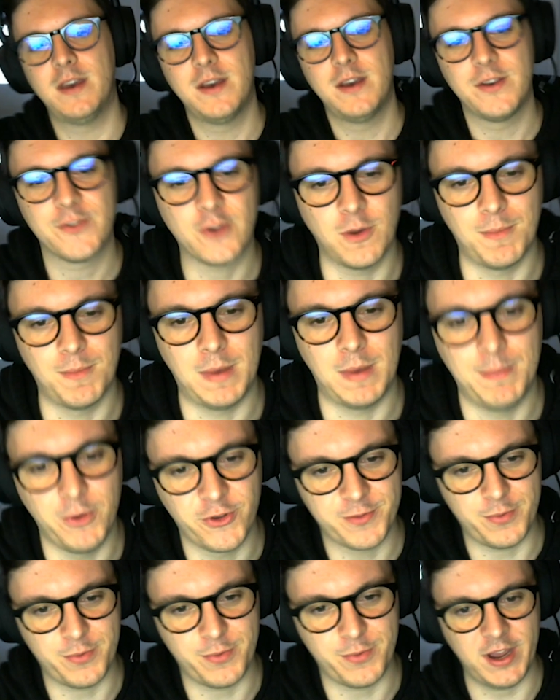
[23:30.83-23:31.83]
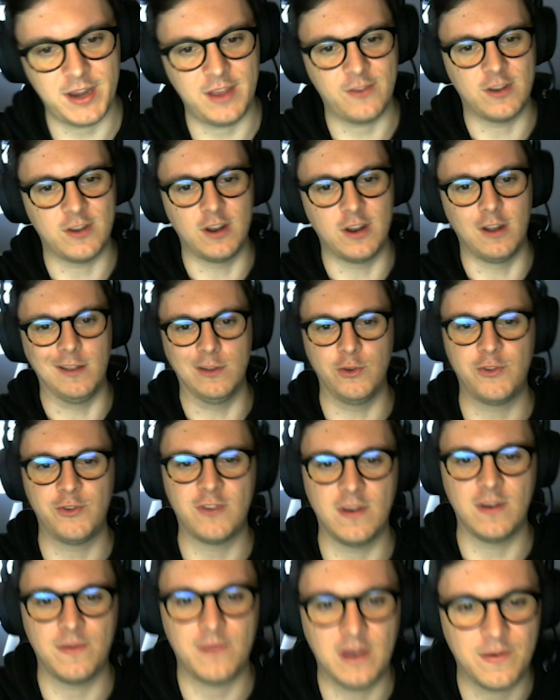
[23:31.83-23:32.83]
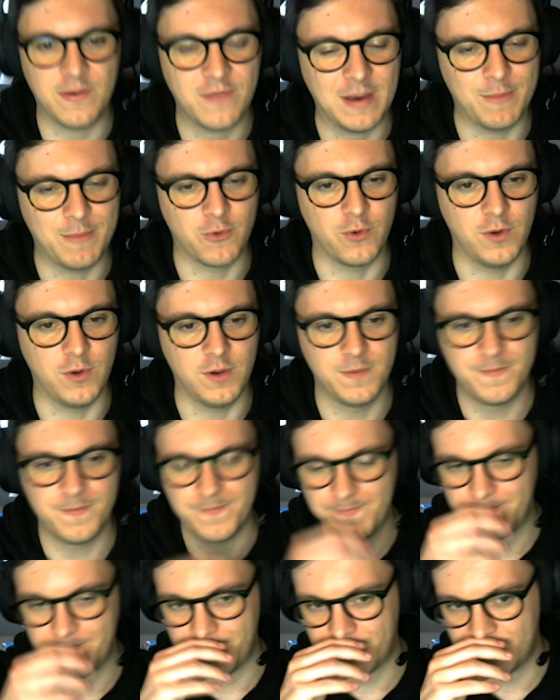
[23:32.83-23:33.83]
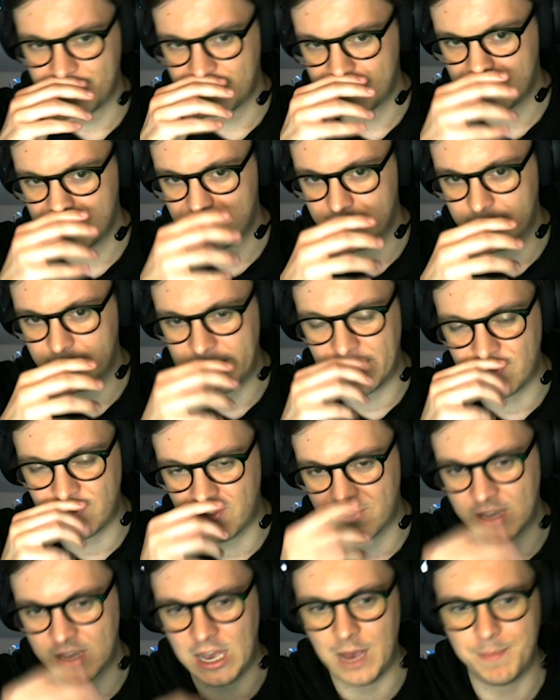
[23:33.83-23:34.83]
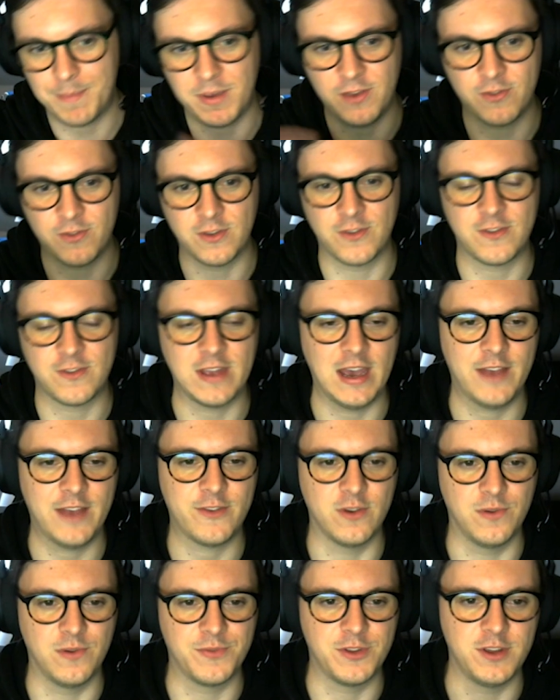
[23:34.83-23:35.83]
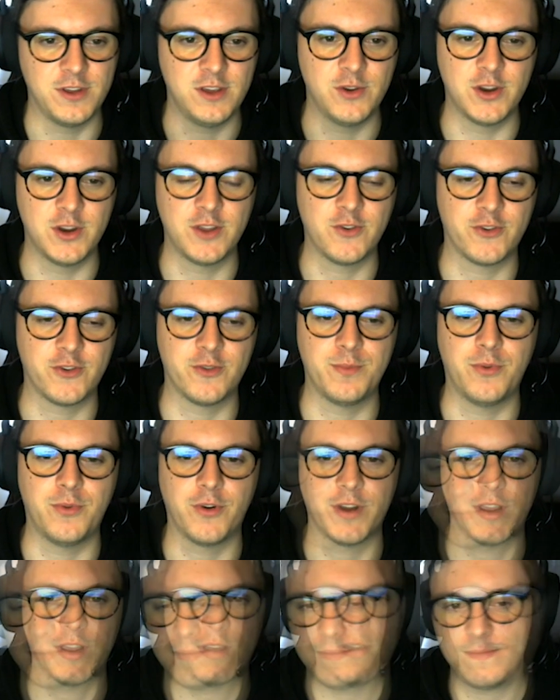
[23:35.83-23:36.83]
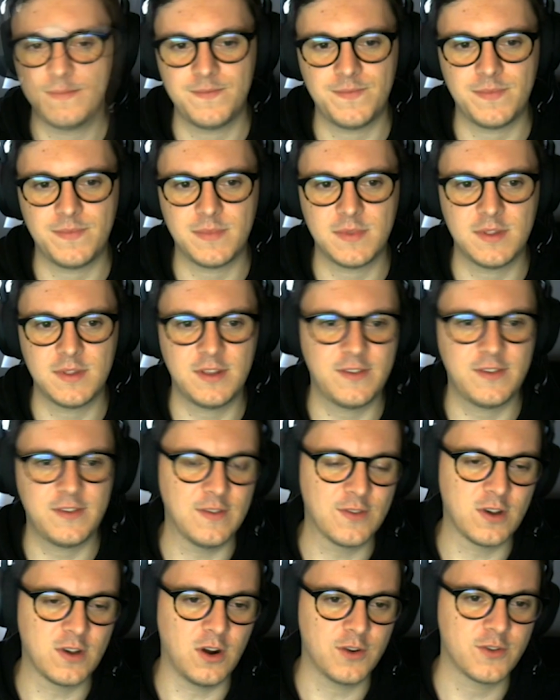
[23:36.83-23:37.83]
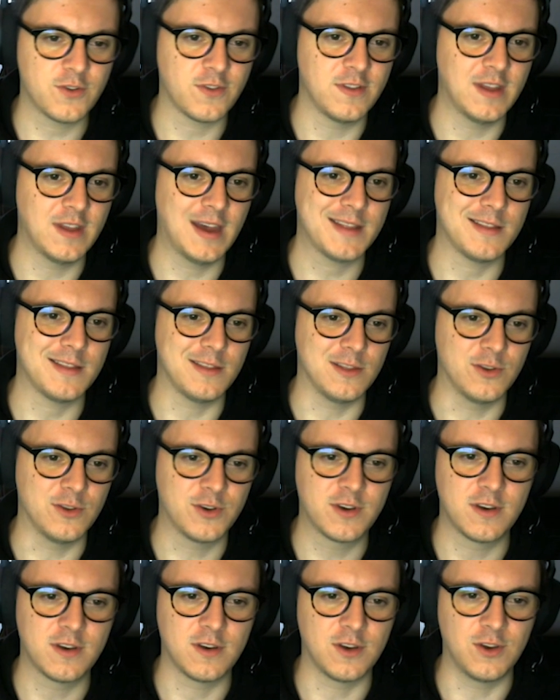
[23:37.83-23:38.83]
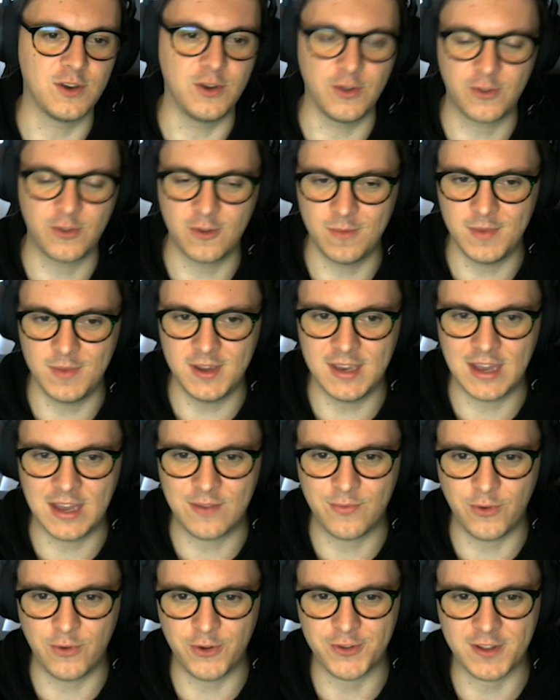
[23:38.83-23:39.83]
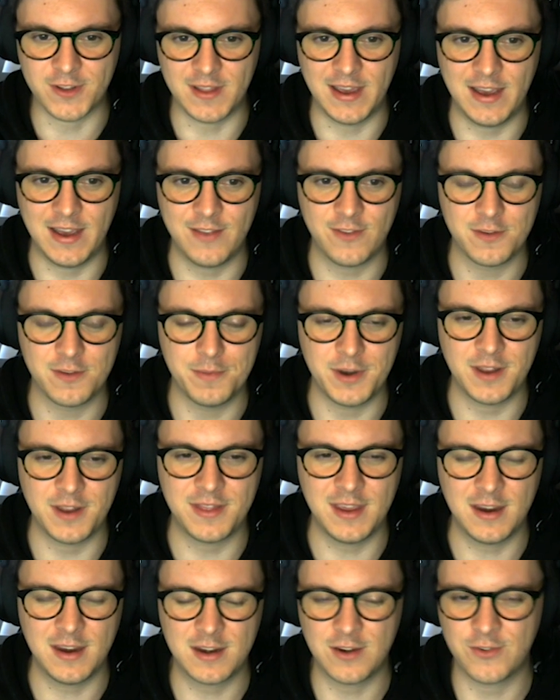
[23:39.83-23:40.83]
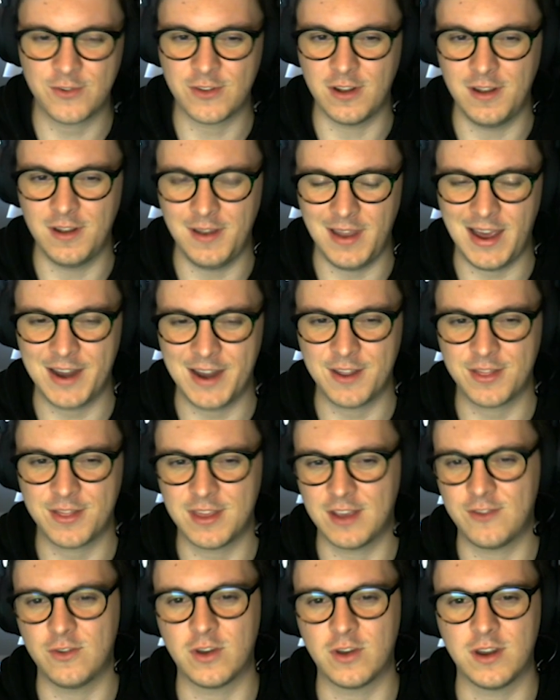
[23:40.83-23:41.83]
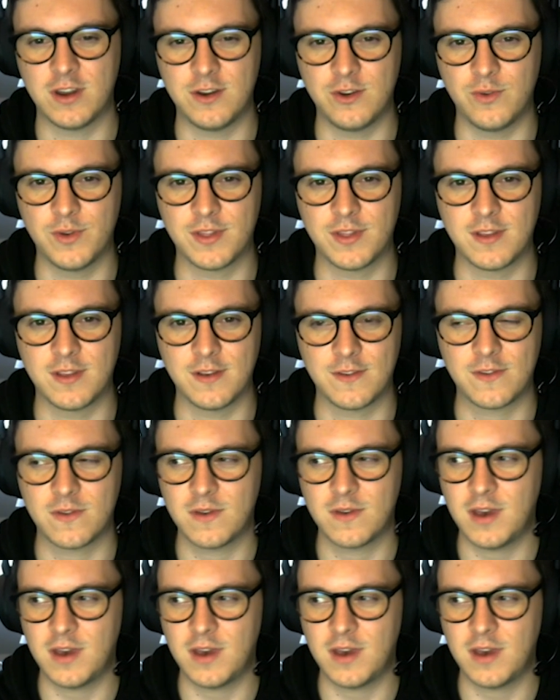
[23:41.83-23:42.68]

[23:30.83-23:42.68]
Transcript: So a Mumble Sprite is an elusive ephemeral that just copies the stats of the unit you're supporting. This card does not look good to me at first glance, but I think there's a lot of things you can do with this.